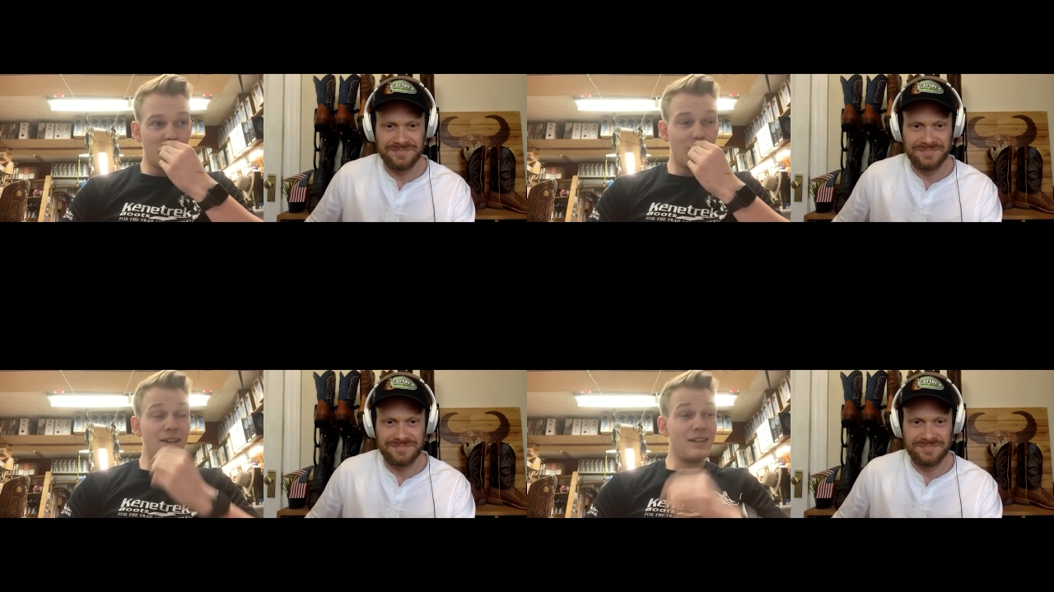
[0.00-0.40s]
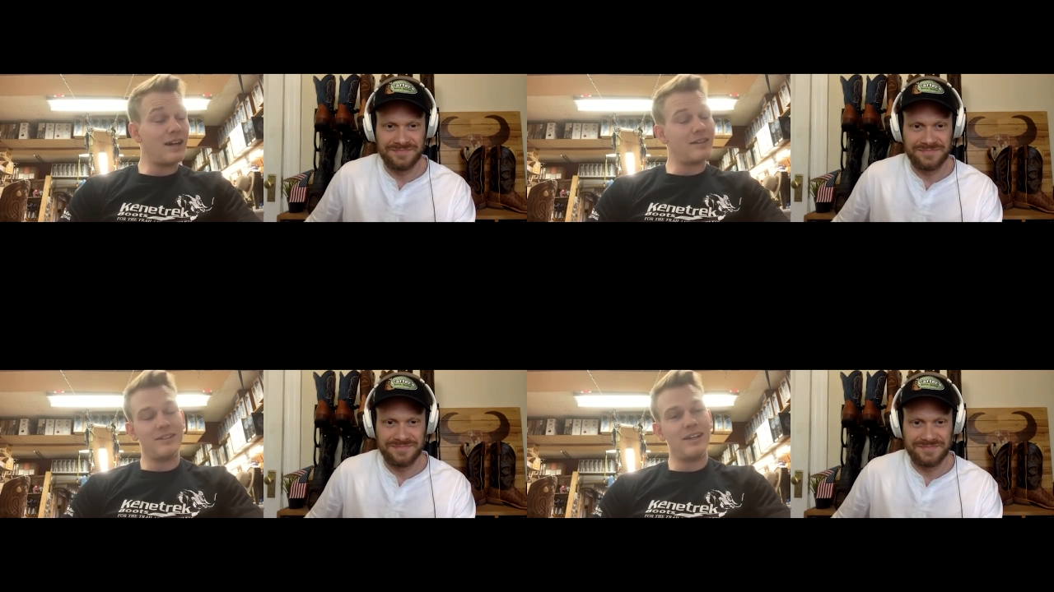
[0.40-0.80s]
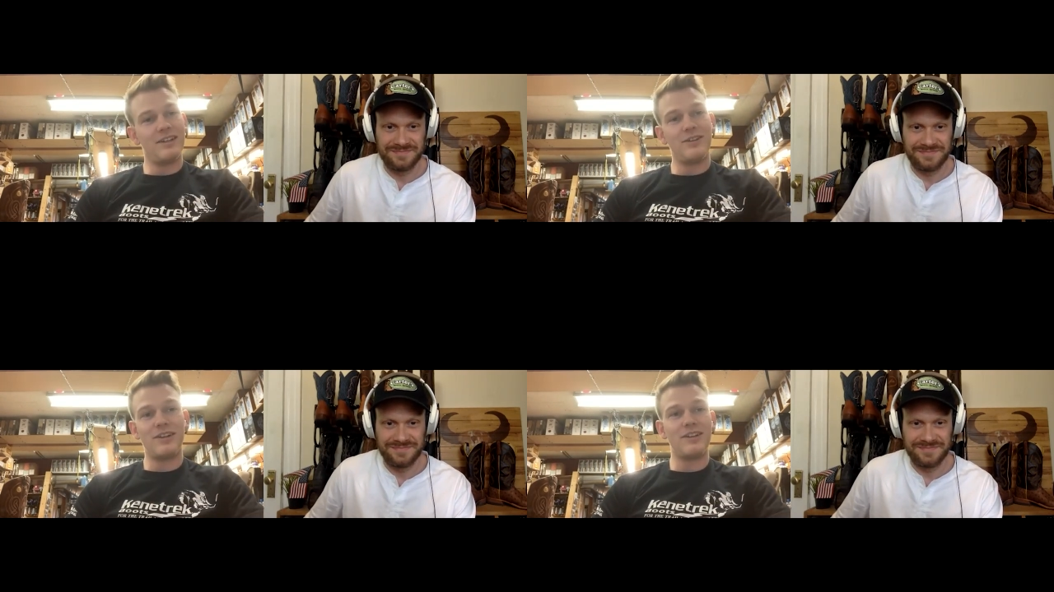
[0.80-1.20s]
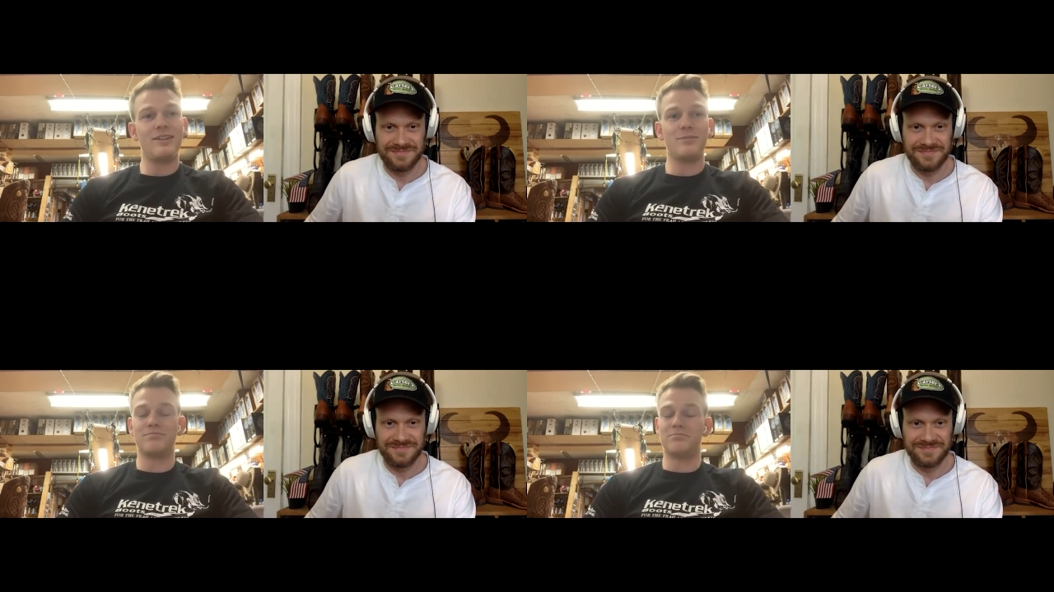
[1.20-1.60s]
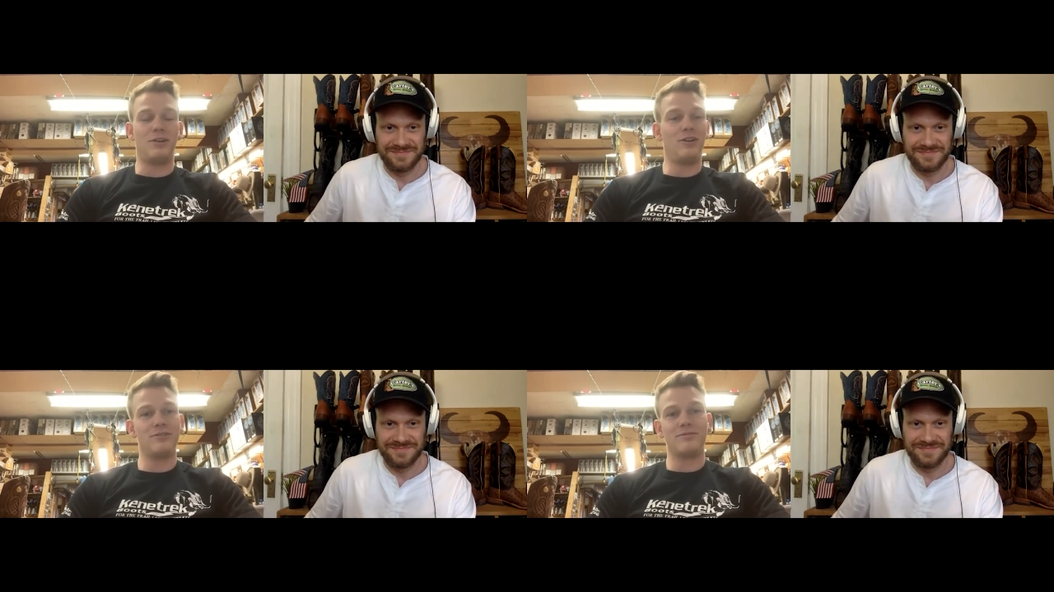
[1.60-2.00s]
Speaker 1: Oh yeah, yeah. No, I see them
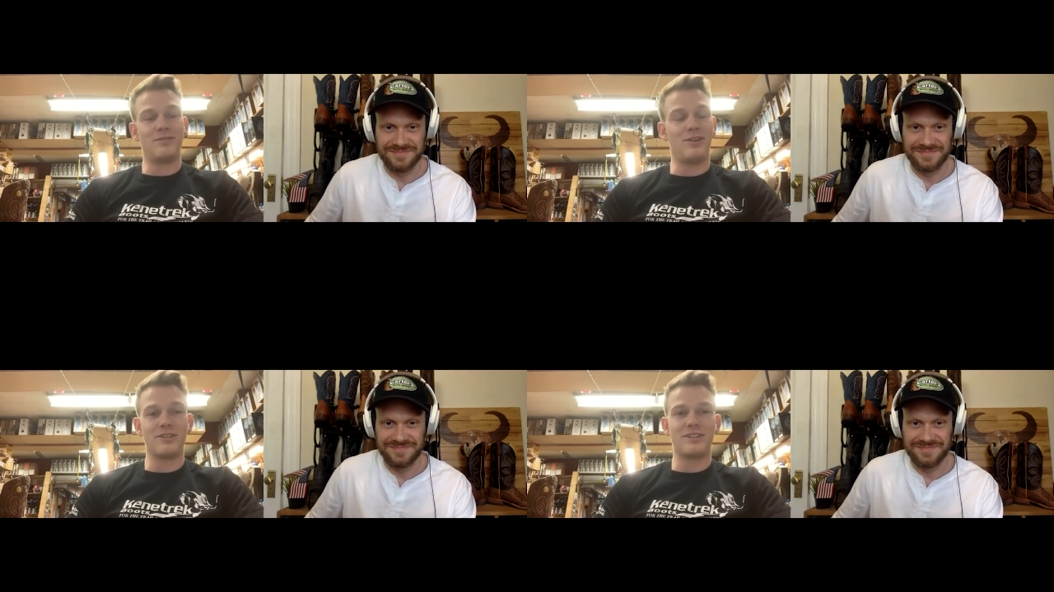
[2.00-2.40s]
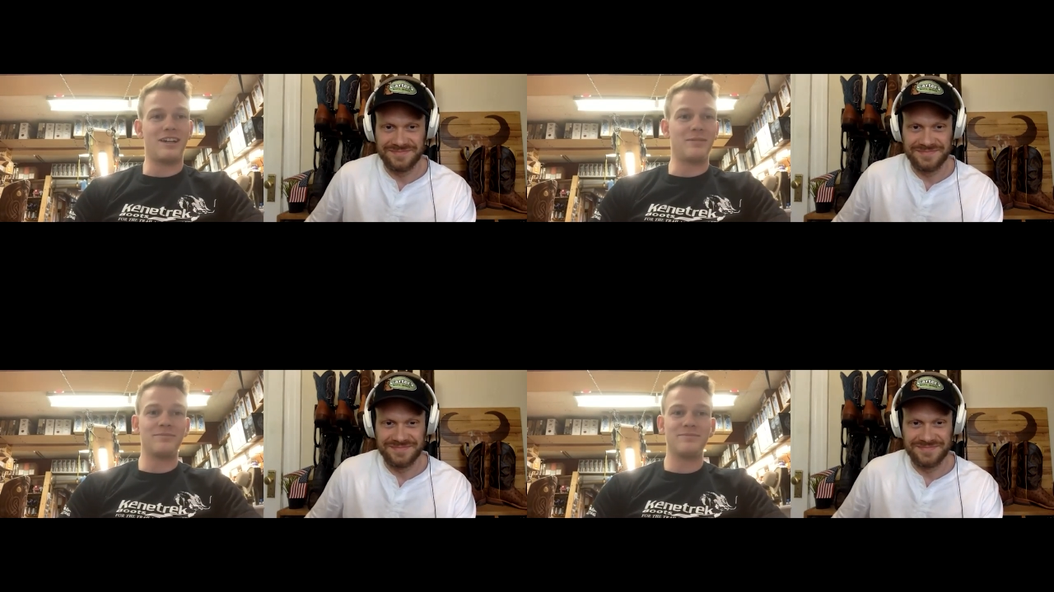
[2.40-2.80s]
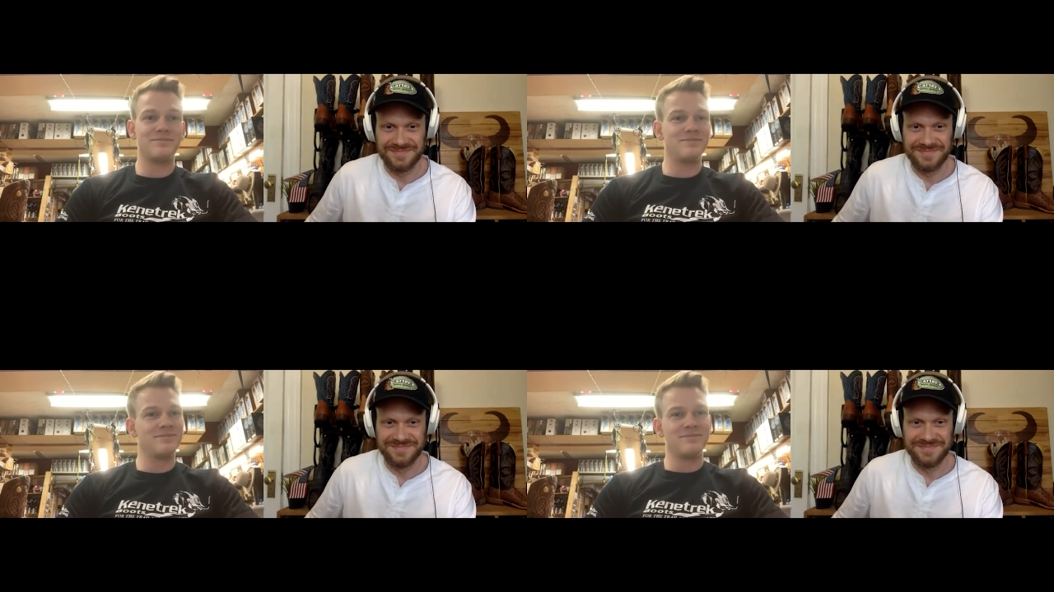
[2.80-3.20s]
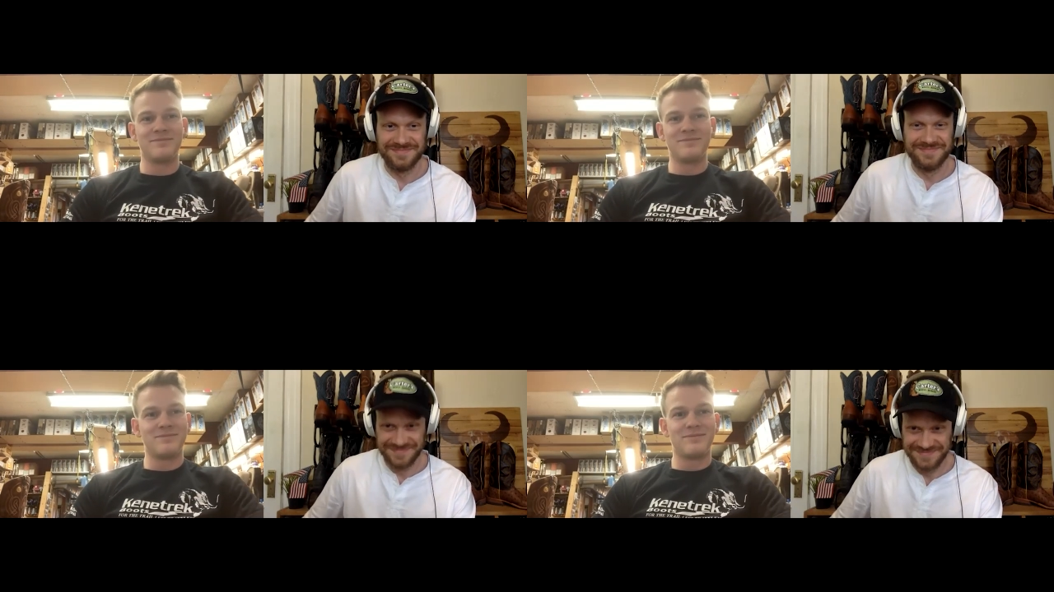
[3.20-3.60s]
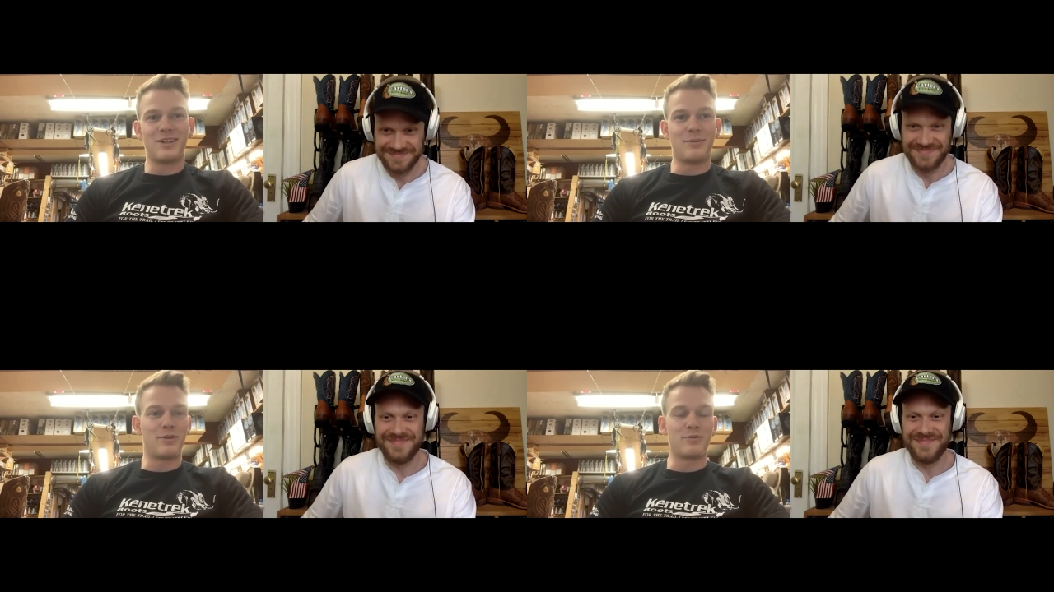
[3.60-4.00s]
all all the time,
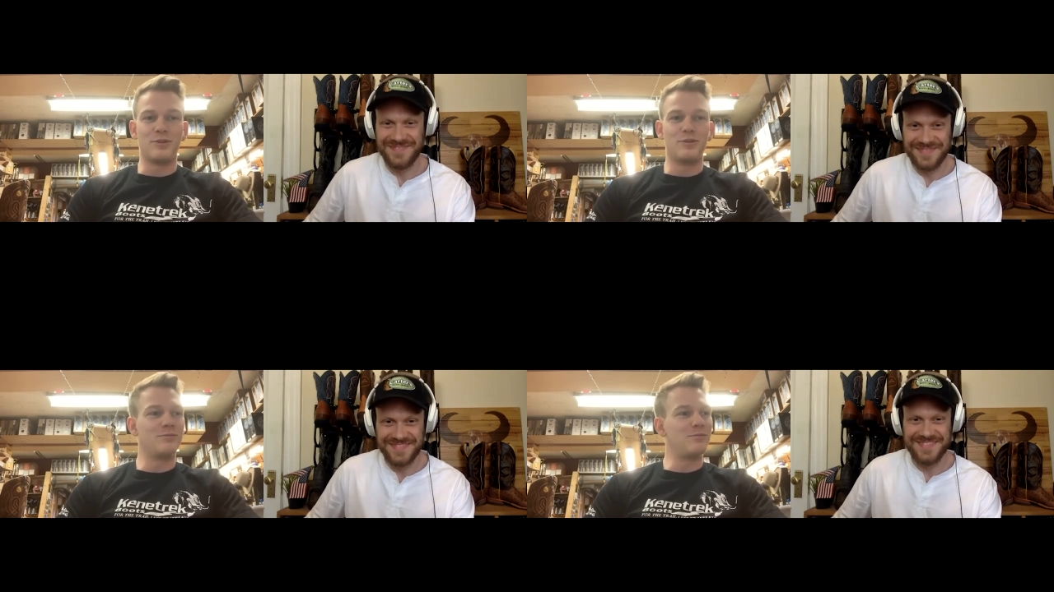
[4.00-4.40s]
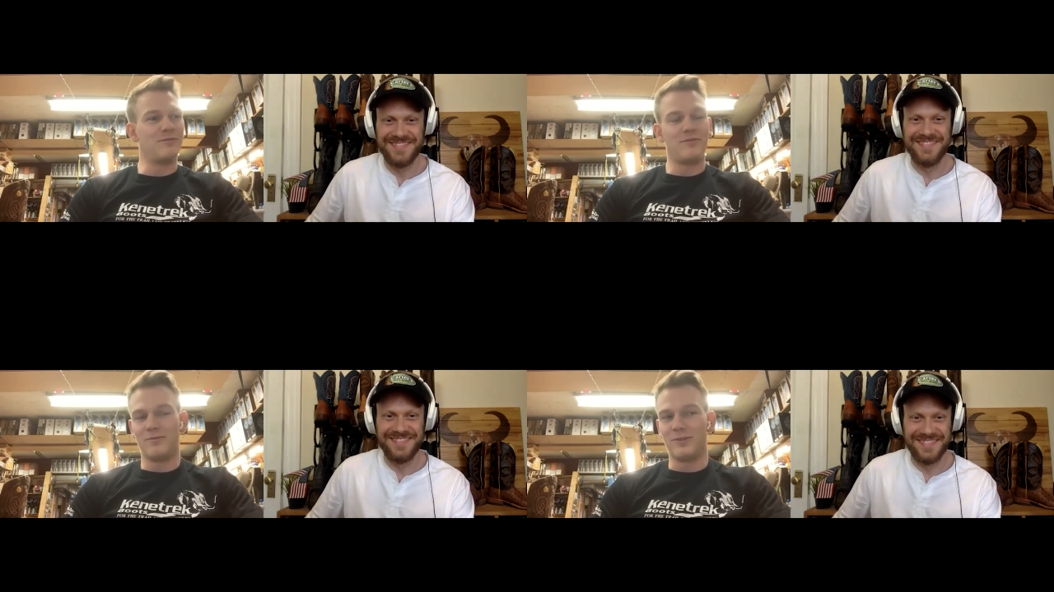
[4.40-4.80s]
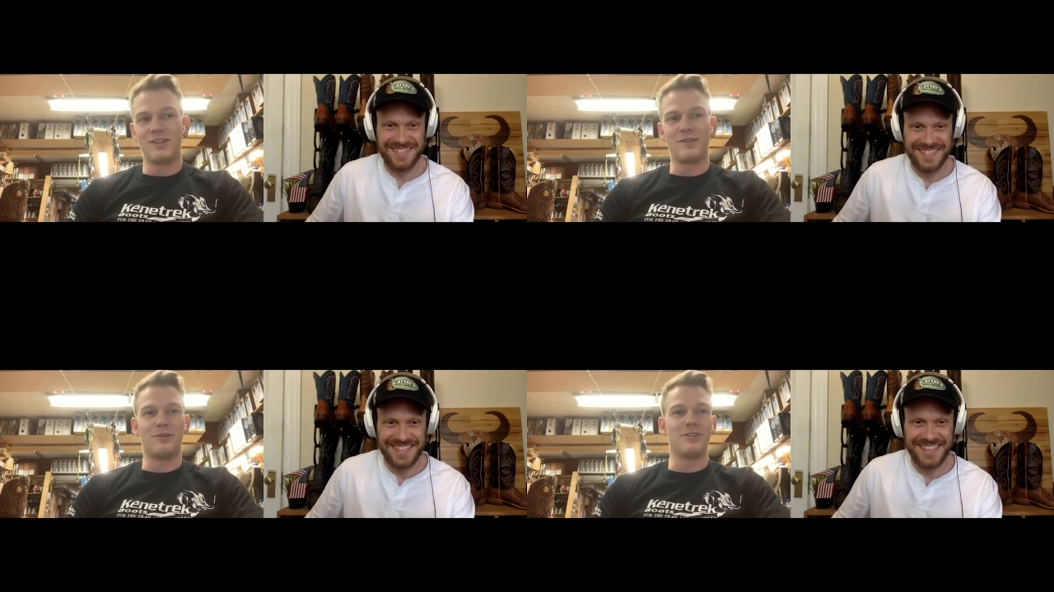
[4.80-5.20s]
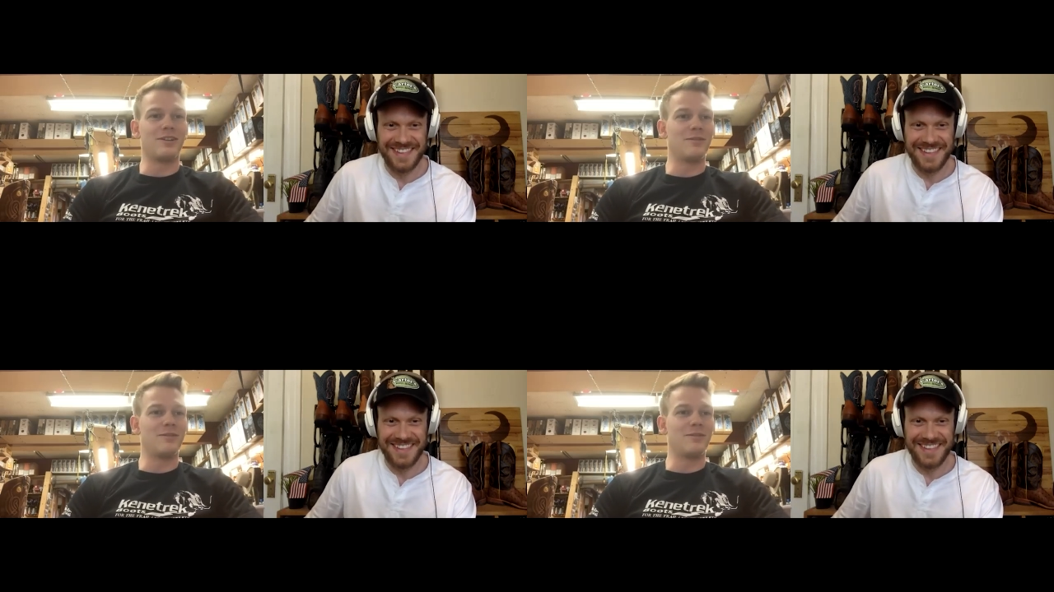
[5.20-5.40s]
coming through, resoling